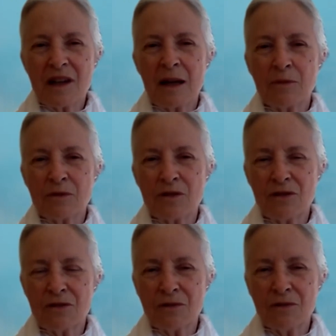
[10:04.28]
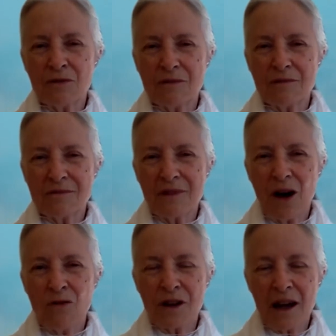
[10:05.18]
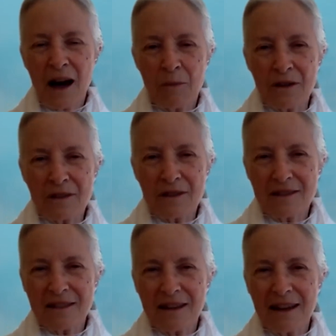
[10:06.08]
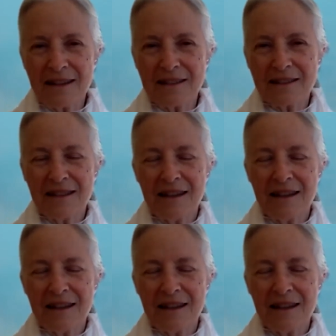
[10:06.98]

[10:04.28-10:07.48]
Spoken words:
able to overcome it and